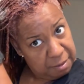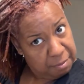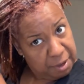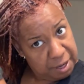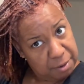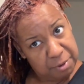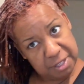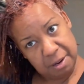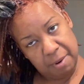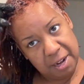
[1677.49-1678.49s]
But when
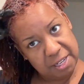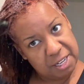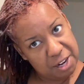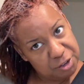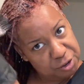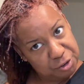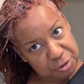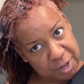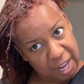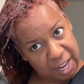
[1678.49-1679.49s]
somebody tells you you
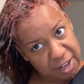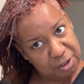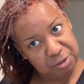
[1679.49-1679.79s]
can't do